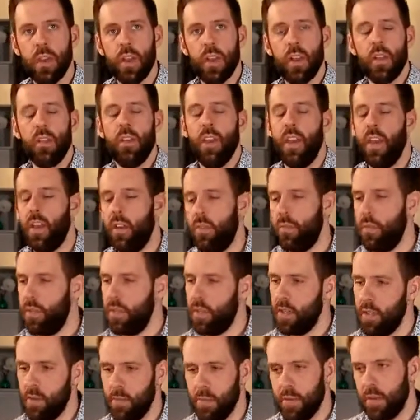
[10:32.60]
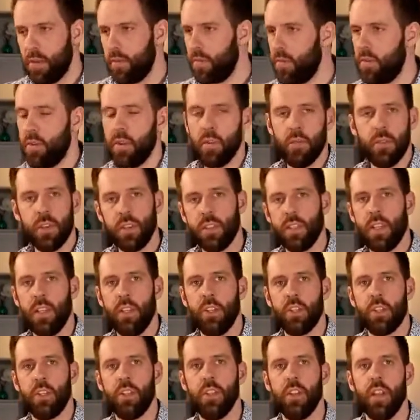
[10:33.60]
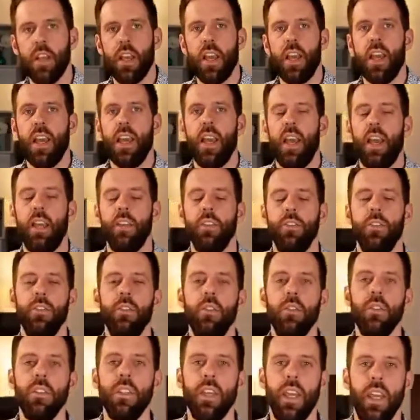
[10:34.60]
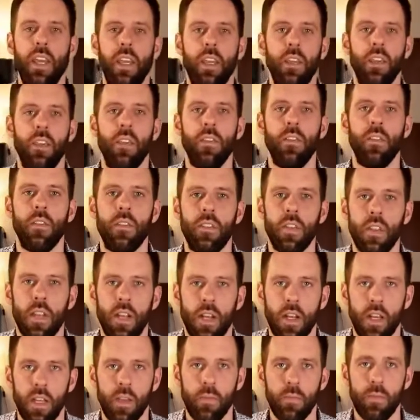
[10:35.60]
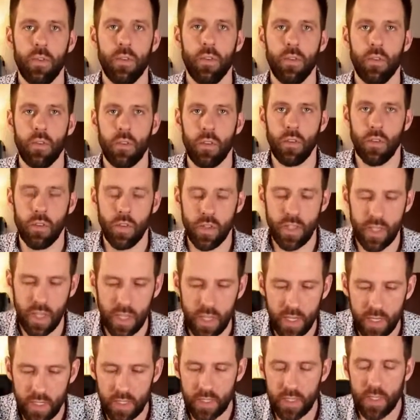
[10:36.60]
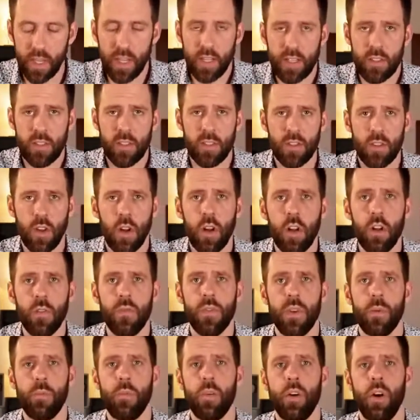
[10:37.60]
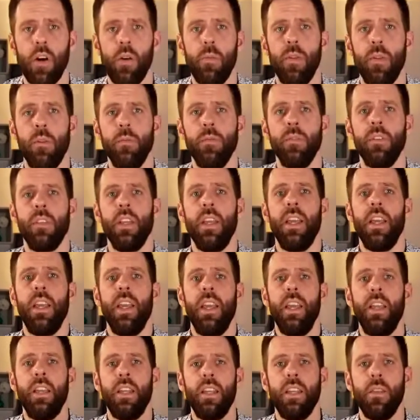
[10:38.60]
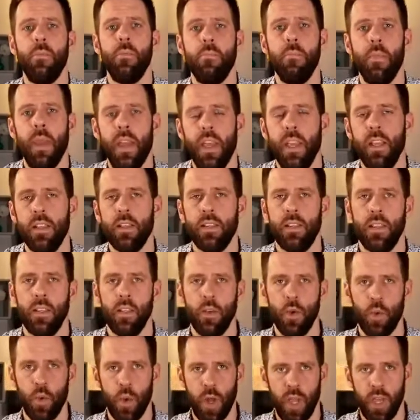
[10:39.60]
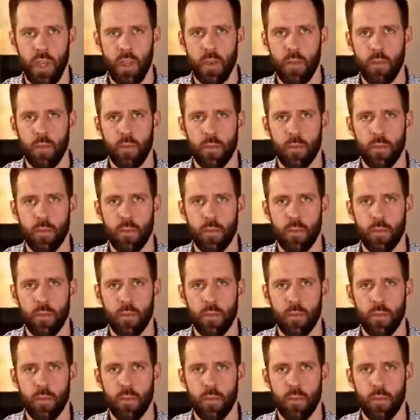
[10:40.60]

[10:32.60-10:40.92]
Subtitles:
they have a little bit of a conversation, and you're taking the time to create and solve the problems in an amazing way.